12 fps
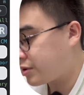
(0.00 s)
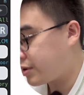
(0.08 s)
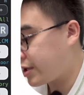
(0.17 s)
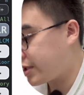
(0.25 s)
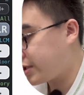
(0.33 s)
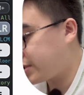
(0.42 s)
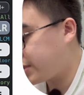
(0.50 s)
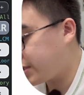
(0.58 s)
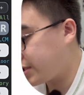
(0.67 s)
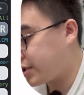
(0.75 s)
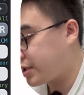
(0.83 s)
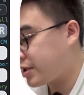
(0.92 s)
or
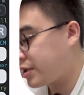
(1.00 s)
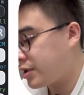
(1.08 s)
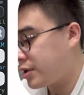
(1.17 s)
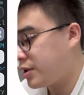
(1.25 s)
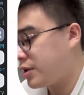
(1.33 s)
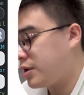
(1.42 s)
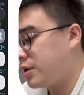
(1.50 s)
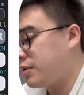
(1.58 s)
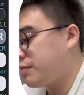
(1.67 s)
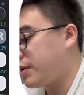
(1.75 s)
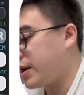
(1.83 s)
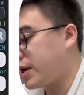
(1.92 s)
anything,
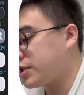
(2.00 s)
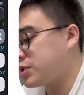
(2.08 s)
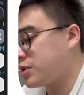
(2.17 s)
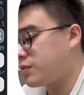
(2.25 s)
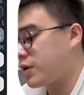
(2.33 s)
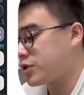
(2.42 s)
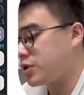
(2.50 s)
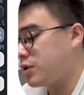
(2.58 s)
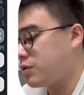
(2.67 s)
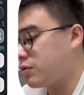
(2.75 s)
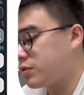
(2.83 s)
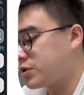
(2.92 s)
my answer will
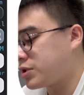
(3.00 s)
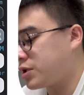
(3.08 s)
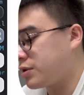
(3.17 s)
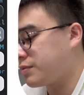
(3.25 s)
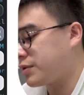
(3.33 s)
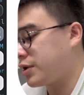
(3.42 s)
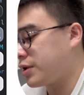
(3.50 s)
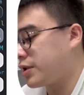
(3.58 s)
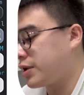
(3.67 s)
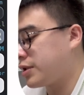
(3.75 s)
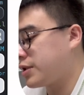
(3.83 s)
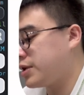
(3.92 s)
actually look something
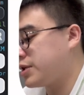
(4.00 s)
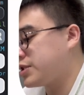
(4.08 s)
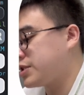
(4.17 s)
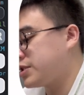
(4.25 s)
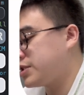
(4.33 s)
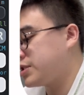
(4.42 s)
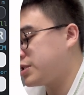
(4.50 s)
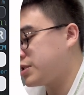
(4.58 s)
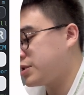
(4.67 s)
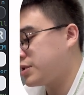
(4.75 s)
like this.